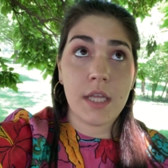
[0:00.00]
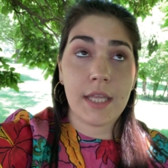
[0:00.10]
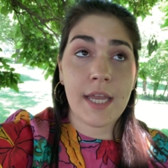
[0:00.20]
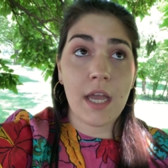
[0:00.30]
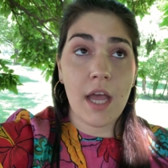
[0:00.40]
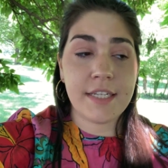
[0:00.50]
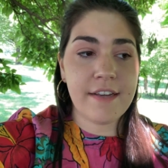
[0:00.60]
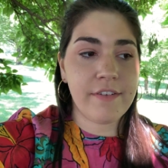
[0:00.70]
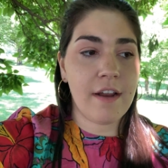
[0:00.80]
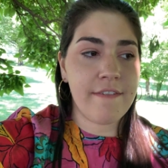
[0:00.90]
Like
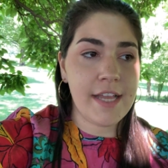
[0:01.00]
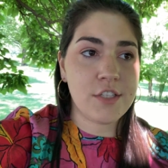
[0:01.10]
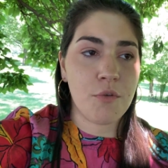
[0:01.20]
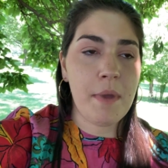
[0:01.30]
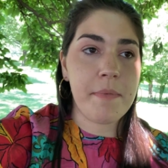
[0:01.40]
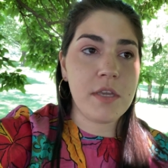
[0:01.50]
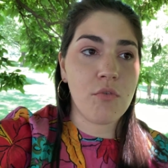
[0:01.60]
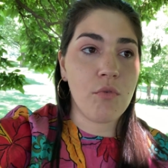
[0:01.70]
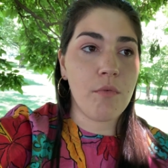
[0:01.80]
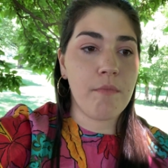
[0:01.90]
different events, or maybe
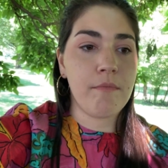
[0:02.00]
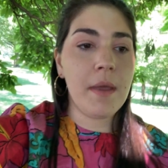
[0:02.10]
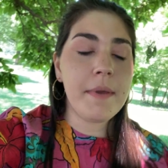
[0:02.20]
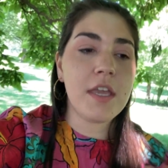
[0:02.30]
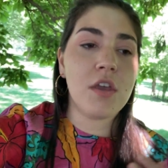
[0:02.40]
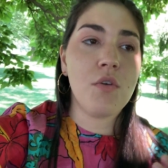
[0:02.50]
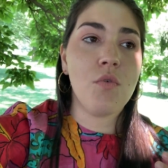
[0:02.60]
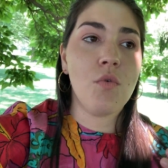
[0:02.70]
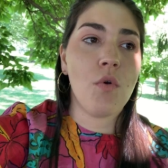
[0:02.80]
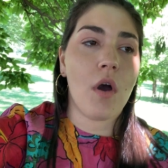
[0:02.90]
you, maybe
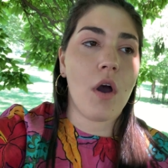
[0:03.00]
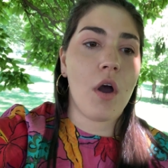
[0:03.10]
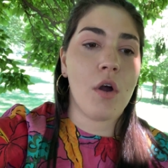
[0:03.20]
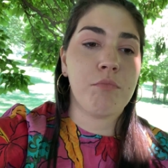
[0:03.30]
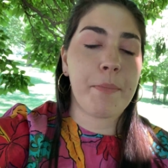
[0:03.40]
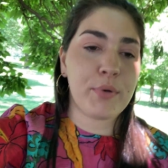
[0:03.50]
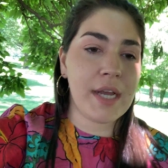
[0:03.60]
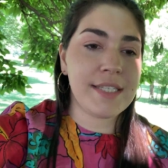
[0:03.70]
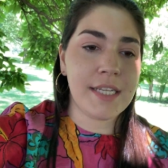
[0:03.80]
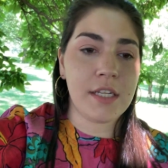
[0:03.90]
you are
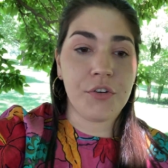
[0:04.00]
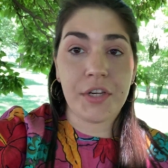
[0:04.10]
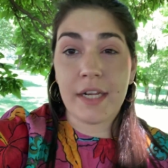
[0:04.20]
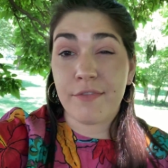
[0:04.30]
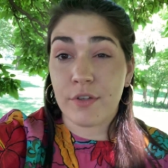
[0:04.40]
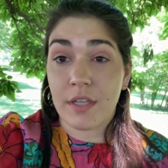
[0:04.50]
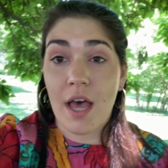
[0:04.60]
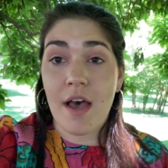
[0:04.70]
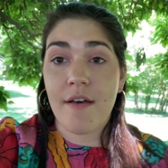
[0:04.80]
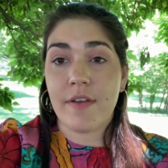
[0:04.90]
repressing your need for
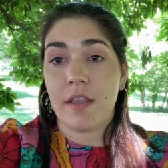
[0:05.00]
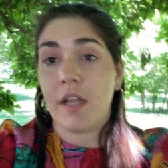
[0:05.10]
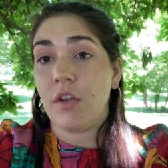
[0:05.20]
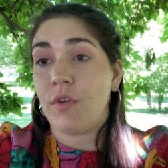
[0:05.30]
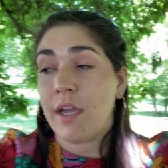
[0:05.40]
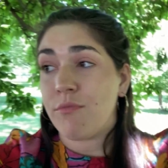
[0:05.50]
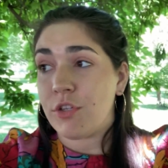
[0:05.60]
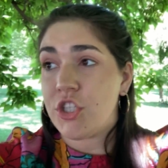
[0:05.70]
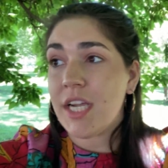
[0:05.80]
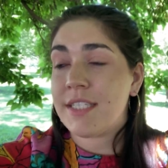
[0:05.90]
love and then you get
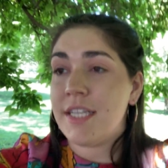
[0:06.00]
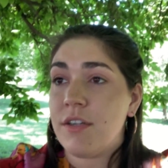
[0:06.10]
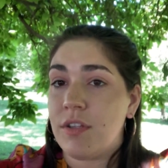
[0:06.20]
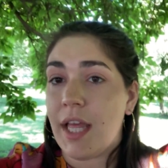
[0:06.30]
rejected or